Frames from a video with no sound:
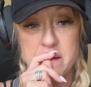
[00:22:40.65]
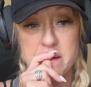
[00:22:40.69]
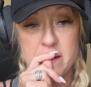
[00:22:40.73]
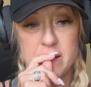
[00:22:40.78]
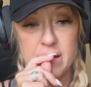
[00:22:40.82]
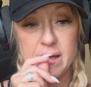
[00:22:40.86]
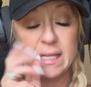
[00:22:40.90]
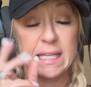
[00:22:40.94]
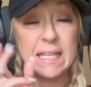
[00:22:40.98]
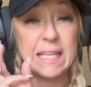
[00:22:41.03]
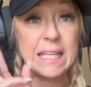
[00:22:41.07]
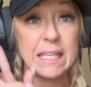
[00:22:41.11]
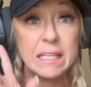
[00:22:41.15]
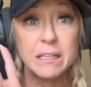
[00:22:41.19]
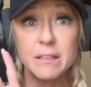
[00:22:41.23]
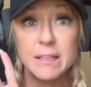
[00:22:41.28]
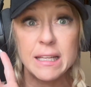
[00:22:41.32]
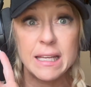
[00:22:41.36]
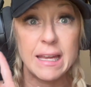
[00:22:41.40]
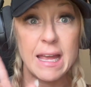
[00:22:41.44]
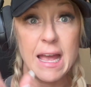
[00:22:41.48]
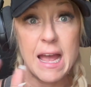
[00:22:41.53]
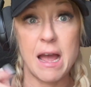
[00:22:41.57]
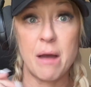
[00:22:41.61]

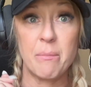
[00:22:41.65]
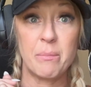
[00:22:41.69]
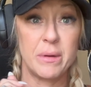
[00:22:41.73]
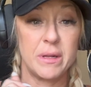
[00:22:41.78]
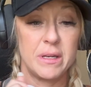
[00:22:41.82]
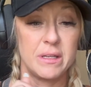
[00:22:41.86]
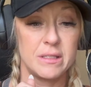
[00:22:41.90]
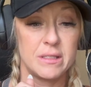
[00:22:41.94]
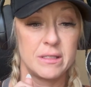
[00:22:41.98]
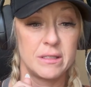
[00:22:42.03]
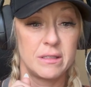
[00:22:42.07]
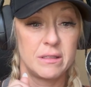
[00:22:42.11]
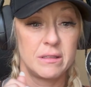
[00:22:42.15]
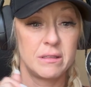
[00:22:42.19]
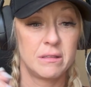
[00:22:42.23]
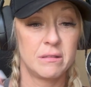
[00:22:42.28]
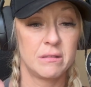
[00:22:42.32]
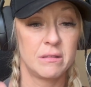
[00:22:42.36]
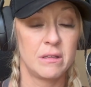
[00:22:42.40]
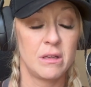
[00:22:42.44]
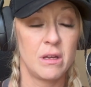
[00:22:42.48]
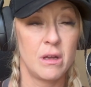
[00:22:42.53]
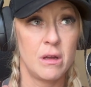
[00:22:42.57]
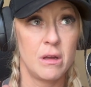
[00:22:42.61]
Healing happened.
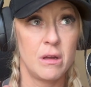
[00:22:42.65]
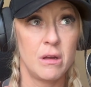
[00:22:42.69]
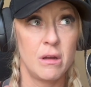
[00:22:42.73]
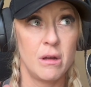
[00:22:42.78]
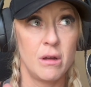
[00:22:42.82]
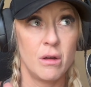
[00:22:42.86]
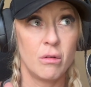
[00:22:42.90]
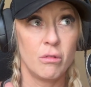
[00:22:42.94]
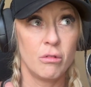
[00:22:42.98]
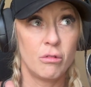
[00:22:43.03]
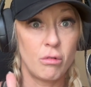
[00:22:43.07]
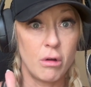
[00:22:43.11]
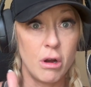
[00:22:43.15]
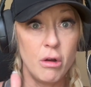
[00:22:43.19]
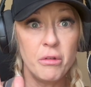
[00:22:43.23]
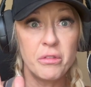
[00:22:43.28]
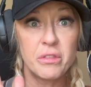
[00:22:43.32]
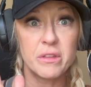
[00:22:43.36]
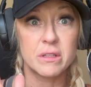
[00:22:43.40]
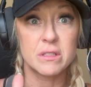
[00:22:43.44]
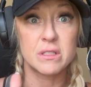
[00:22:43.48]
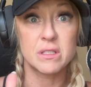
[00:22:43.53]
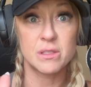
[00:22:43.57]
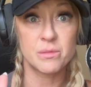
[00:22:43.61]
Growth
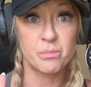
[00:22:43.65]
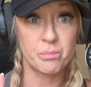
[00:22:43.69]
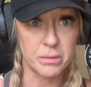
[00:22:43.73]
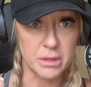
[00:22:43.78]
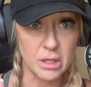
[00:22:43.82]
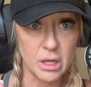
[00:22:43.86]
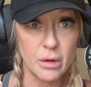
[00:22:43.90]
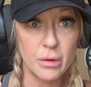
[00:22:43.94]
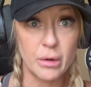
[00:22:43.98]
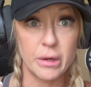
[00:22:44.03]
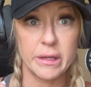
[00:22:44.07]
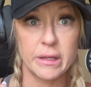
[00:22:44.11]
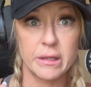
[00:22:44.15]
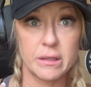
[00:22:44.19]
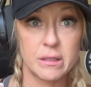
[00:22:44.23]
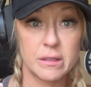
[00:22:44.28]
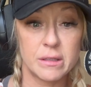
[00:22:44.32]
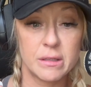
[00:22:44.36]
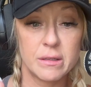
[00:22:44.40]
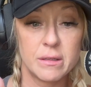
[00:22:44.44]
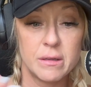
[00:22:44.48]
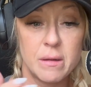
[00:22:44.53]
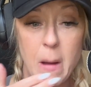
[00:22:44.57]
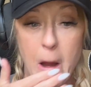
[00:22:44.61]
exploded.
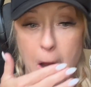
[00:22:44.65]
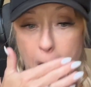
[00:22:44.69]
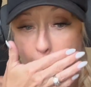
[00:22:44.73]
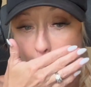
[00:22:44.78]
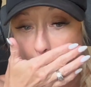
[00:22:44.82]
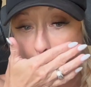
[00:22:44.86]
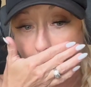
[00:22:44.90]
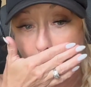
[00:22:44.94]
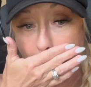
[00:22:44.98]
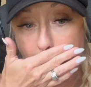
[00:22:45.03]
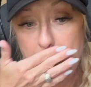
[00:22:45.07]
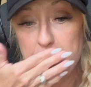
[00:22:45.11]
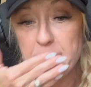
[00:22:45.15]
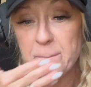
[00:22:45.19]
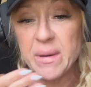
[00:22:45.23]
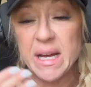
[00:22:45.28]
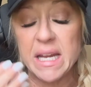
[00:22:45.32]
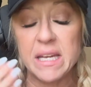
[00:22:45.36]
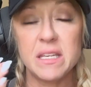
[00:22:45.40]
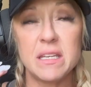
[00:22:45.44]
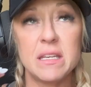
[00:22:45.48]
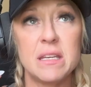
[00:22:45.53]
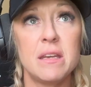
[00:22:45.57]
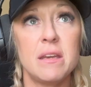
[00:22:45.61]

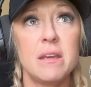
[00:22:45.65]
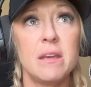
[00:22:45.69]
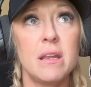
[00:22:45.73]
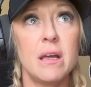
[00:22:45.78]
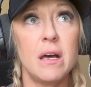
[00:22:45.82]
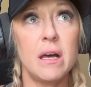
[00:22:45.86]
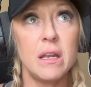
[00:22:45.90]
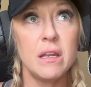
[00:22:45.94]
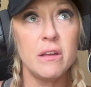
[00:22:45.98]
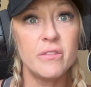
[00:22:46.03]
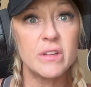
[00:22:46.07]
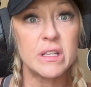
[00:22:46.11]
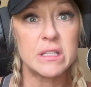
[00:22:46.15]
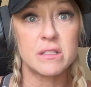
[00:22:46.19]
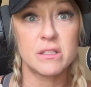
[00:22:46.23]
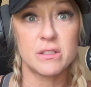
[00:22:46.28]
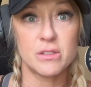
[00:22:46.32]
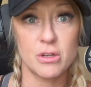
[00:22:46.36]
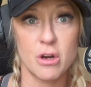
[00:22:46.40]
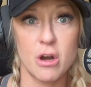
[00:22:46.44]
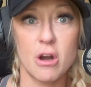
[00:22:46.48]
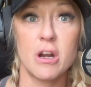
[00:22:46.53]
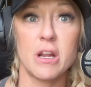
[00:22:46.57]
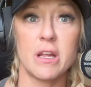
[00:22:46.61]
But none of it
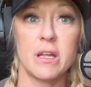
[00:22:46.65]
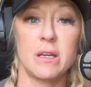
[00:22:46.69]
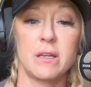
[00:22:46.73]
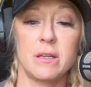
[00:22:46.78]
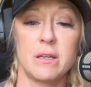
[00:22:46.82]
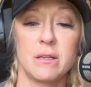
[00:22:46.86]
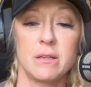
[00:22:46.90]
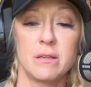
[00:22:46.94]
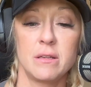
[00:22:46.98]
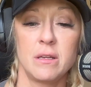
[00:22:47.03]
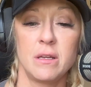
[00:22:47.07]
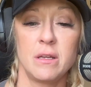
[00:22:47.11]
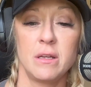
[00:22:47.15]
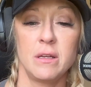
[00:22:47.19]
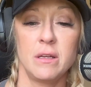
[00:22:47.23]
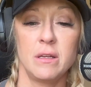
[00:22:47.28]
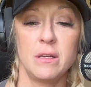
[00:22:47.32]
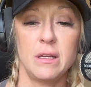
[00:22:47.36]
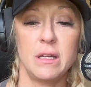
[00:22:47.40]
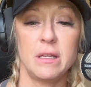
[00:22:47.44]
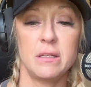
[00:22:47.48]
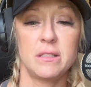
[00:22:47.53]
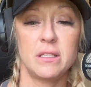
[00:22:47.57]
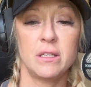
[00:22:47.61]
started
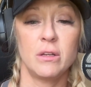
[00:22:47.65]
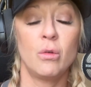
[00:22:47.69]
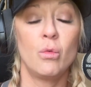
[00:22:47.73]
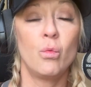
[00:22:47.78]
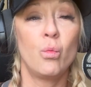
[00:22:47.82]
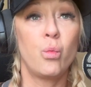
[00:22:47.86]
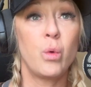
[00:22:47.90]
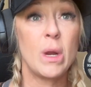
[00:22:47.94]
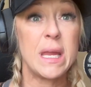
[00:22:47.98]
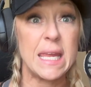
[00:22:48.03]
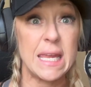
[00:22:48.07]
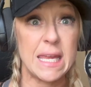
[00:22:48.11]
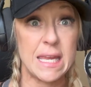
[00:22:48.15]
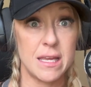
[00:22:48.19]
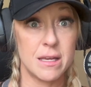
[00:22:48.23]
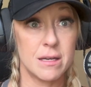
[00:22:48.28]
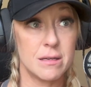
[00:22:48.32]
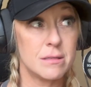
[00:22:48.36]
until we,